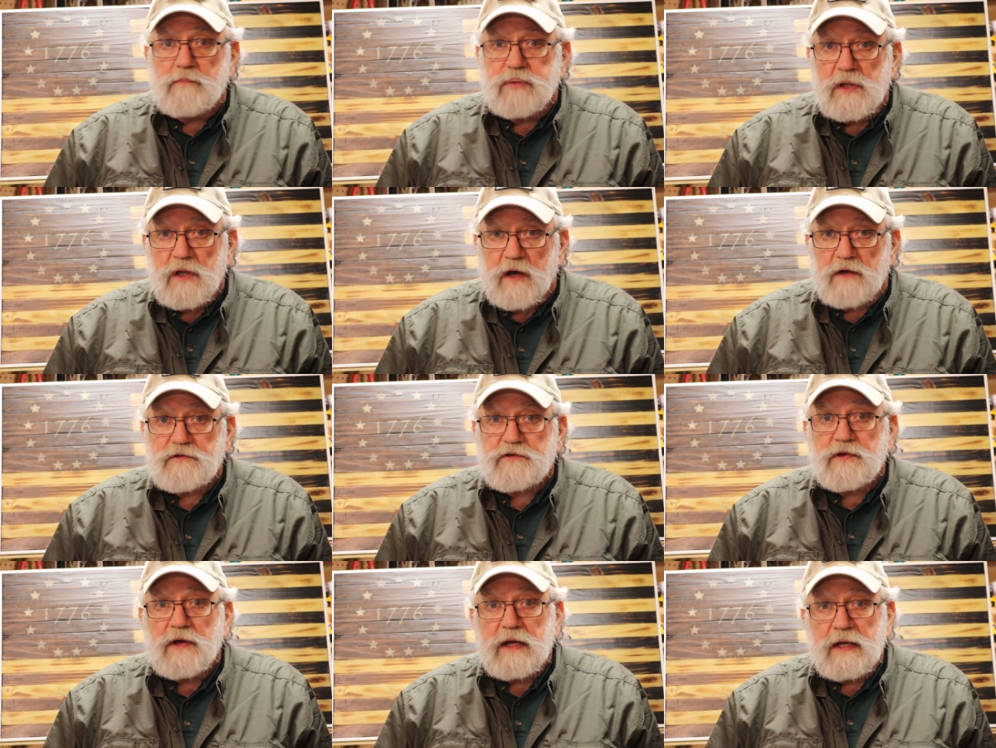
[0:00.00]

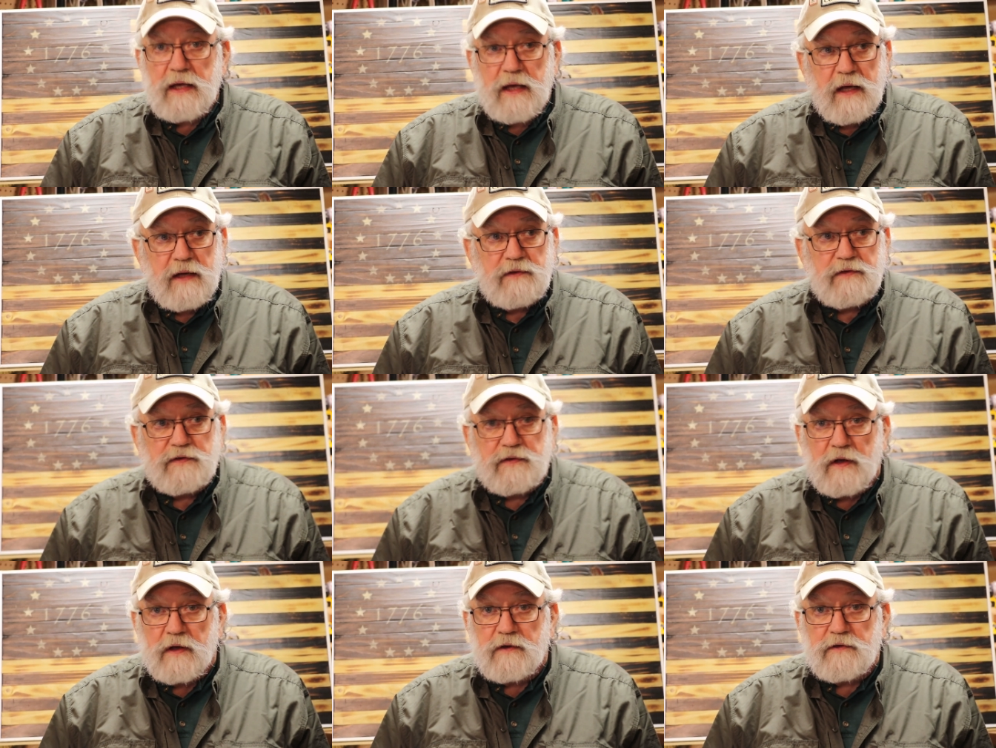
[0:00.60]
plus
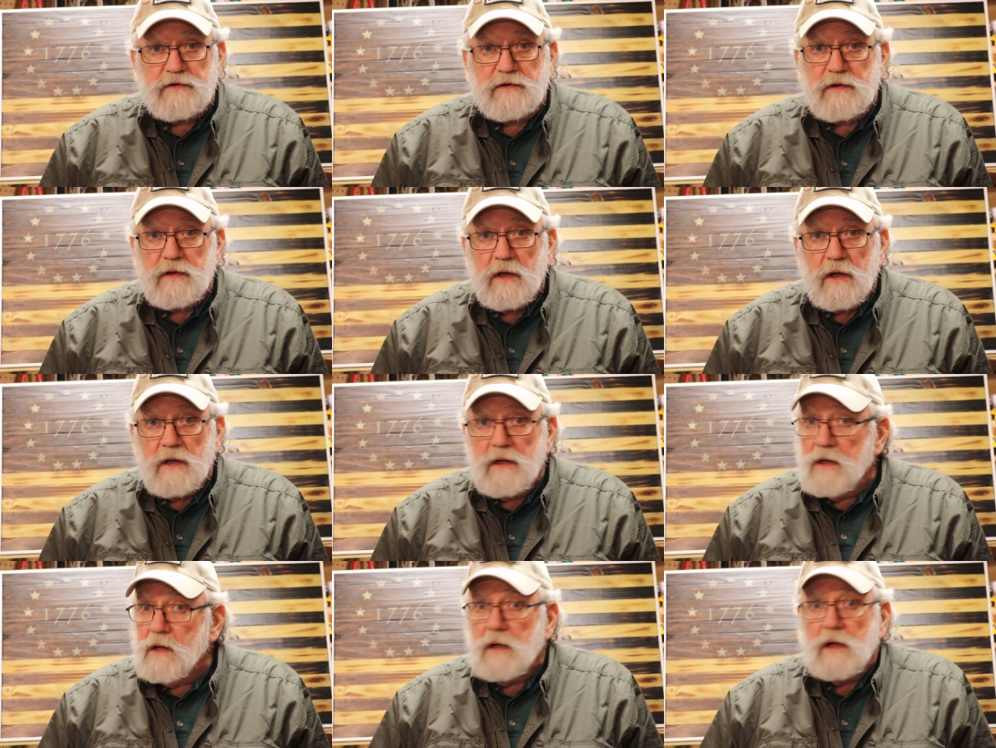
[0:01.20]
cases
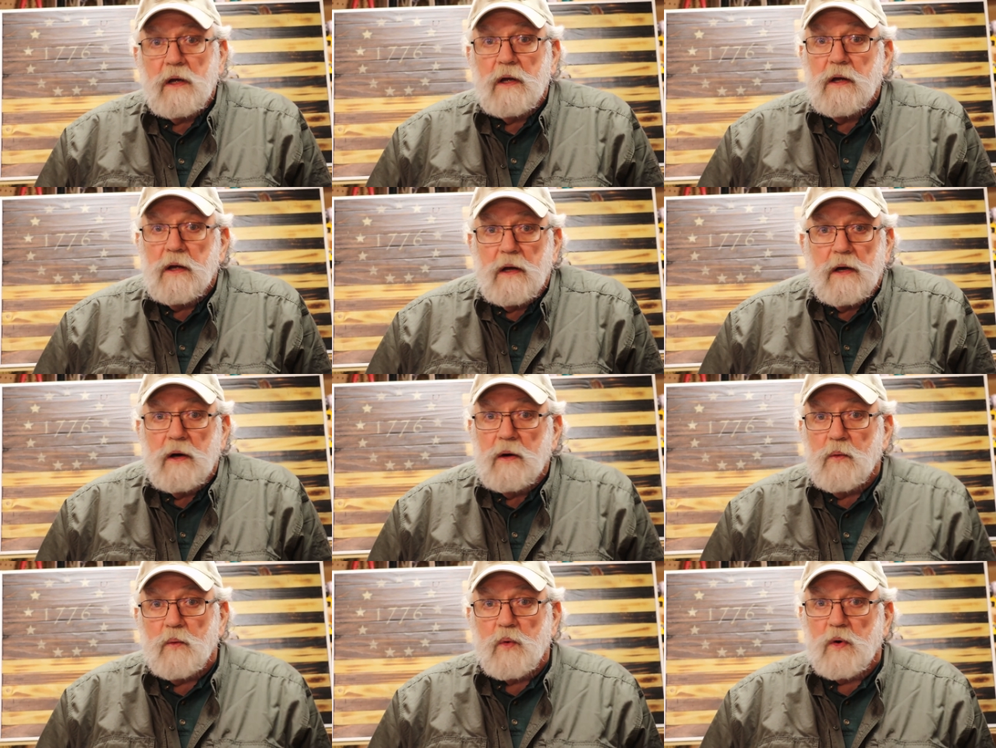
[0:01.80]

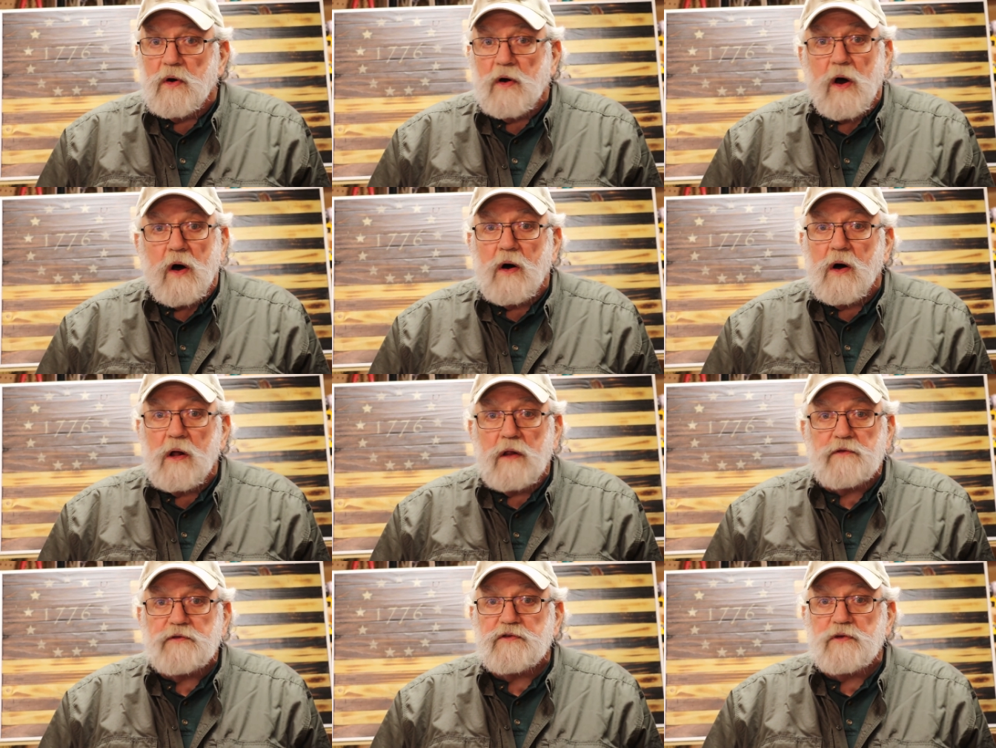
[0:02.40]
were
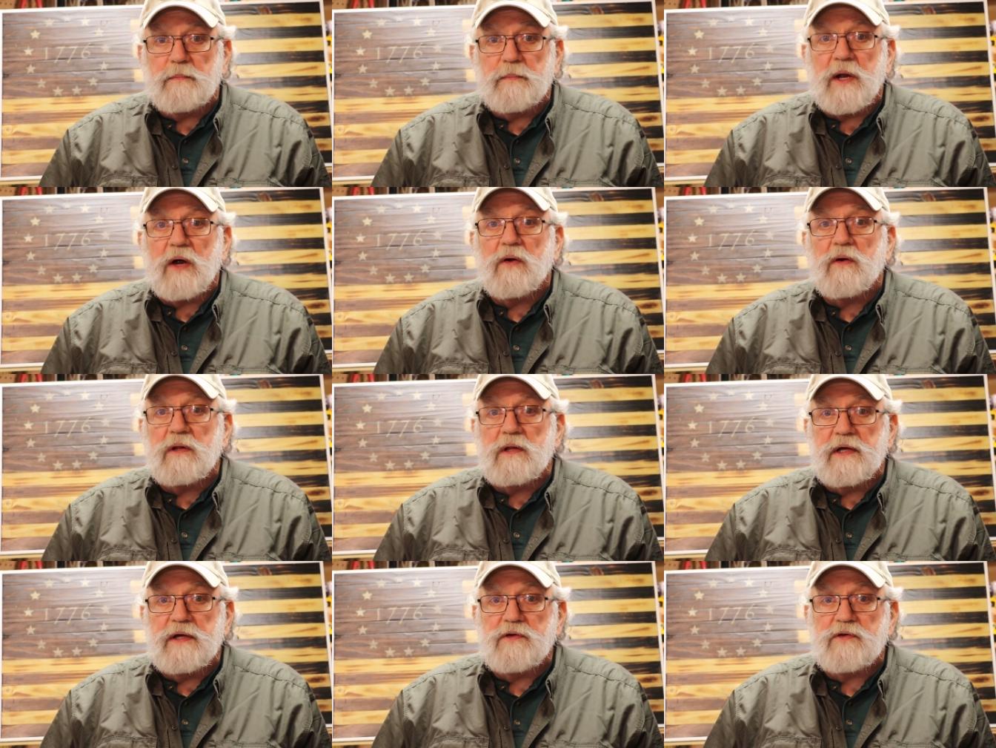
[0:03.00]
all
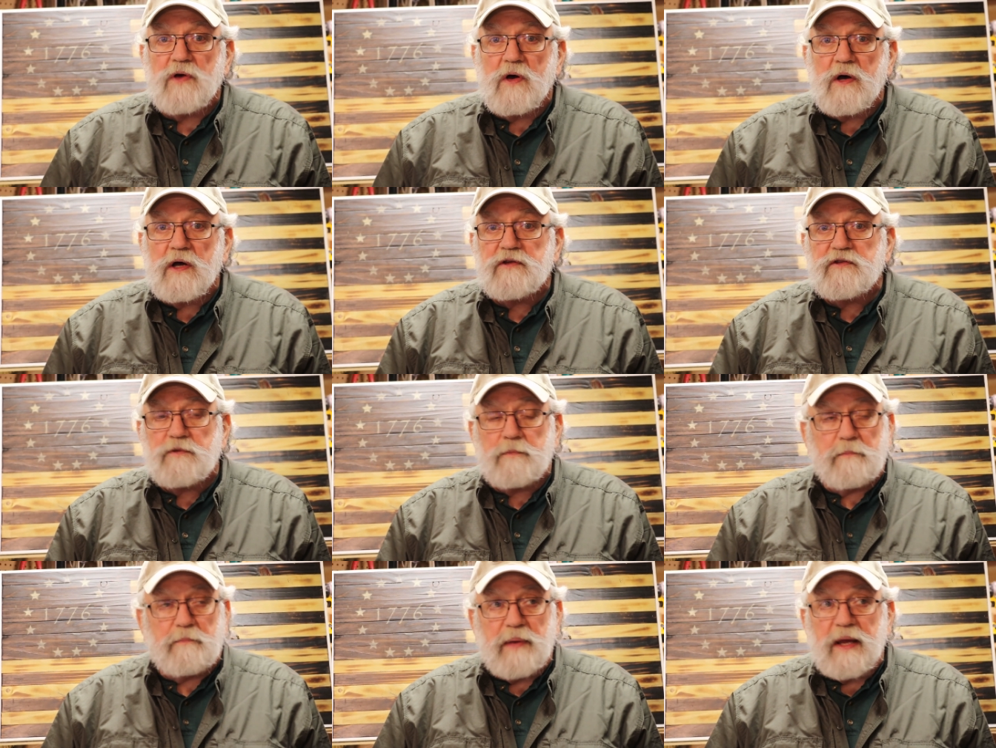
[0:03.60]
summarily
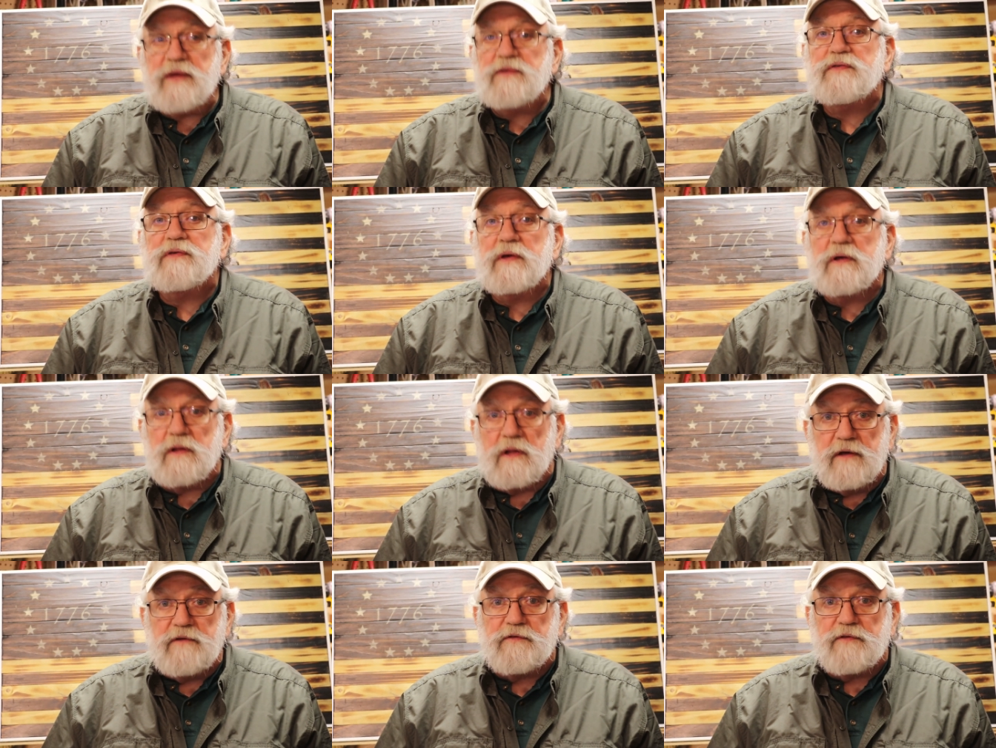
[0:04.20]
tossed
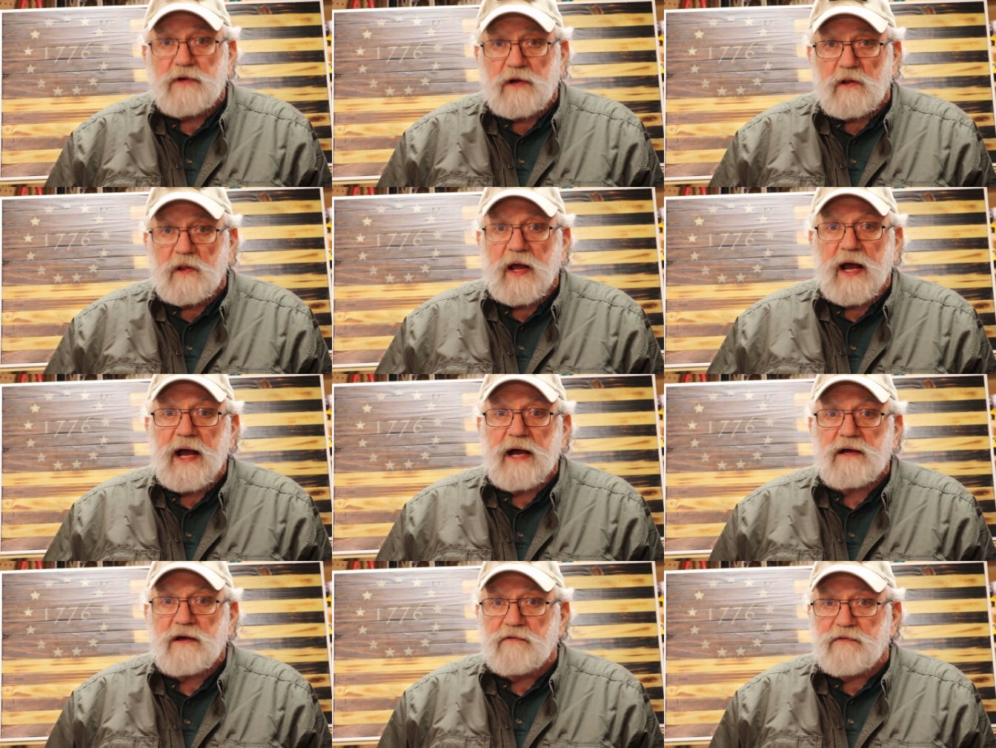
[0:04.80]
basically for the
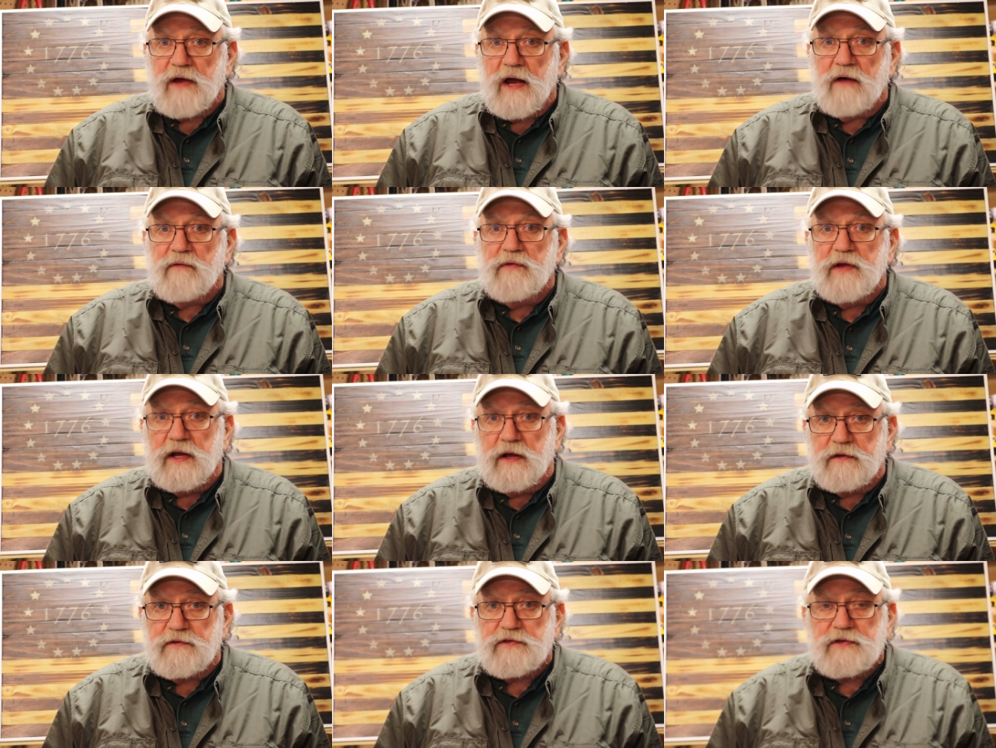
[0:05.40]
lack of
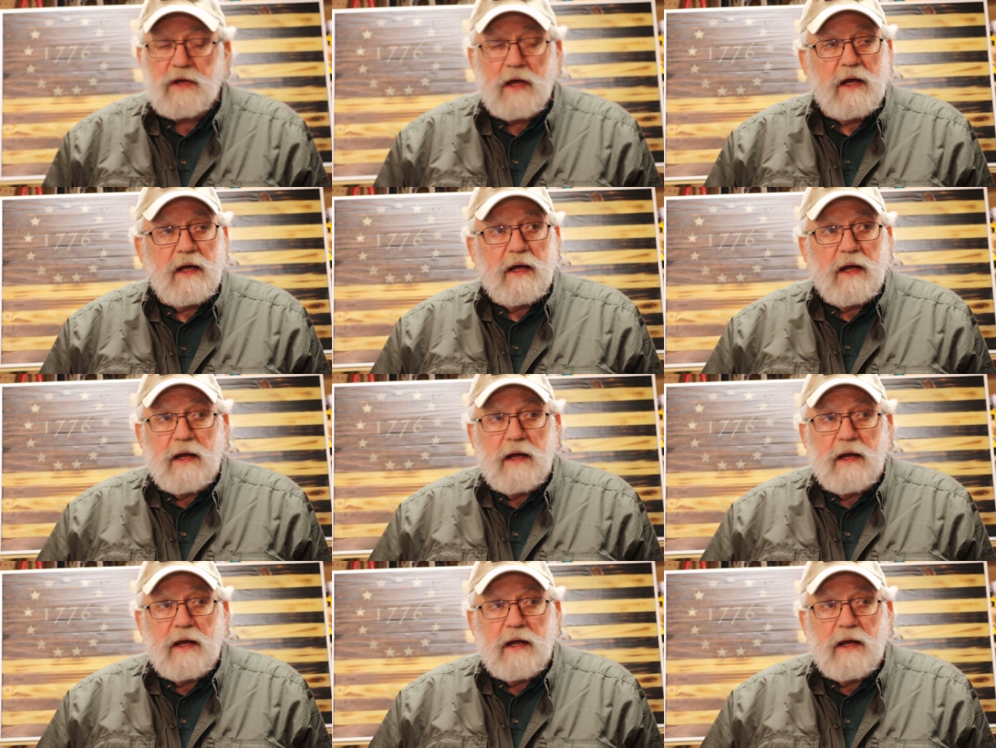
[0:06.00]
evidence.